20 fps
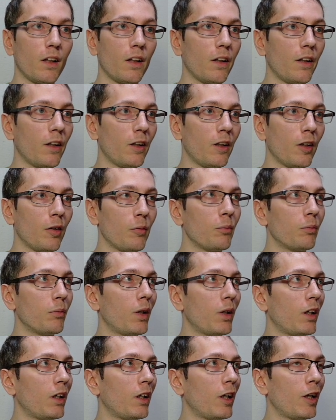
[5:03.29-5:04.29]

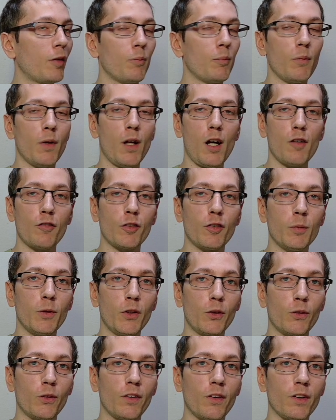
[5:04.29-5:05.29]
I'm not
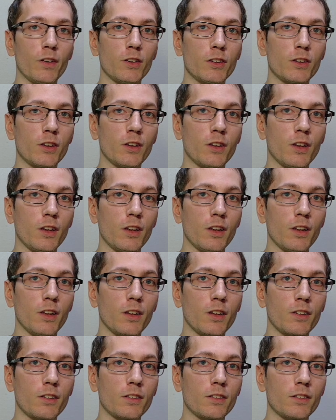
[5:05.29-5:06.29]
familiar with this
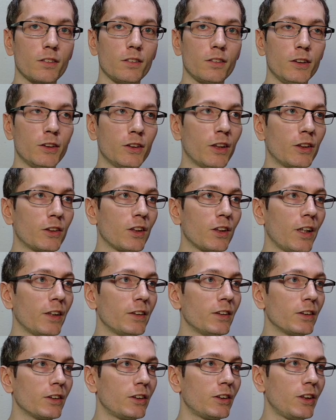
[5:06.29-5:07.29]
decentralized
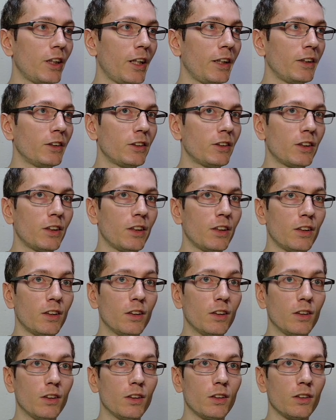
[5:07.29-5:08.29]
exchange,
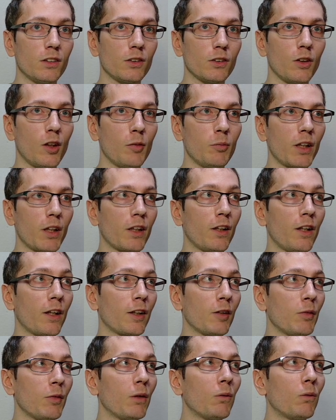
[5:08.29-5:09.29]
so I'm not
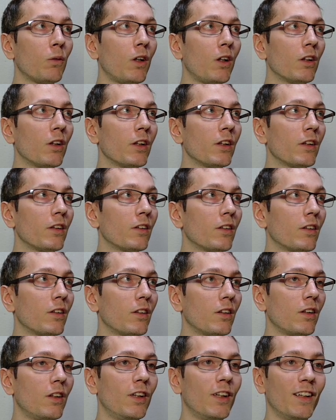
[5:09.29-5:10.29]
connecting my wallet,
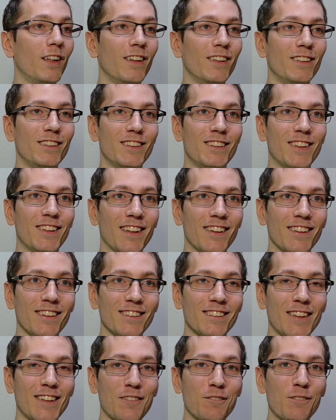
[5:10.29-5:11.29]
just out of
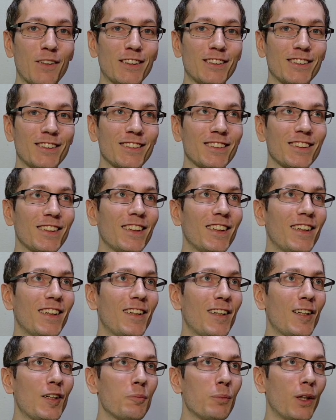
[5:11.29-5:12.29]
safe measures.
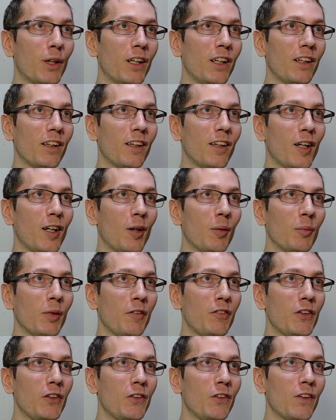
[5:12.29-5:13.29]
But
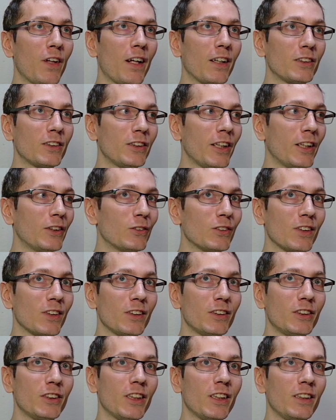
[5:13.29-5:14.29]
if you knew that exchange was
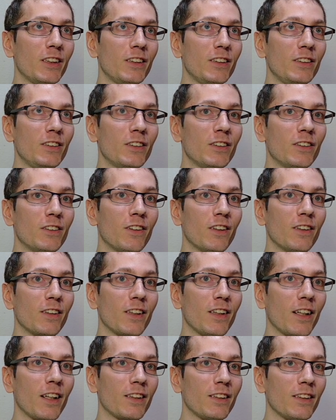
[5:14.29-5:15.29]
legit, you can go ahead and
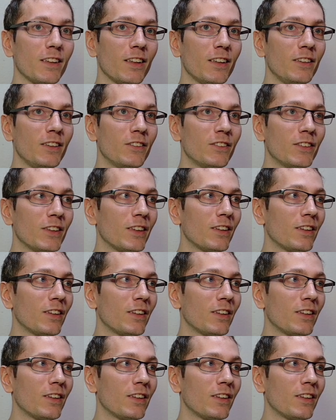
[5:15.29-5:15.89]
connect it and use it.